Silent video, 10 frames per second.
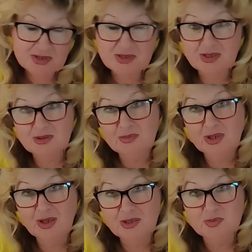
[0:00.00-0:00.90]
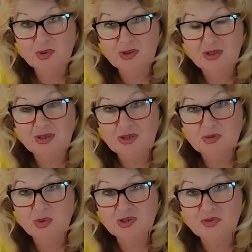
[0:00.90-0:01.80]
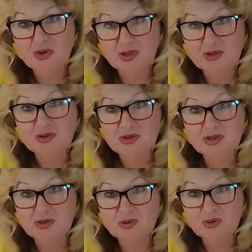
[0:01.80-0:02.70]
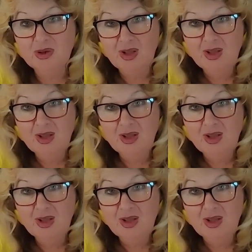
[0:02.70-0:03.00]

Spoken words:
Richard, my husband, and his best friend Richard too,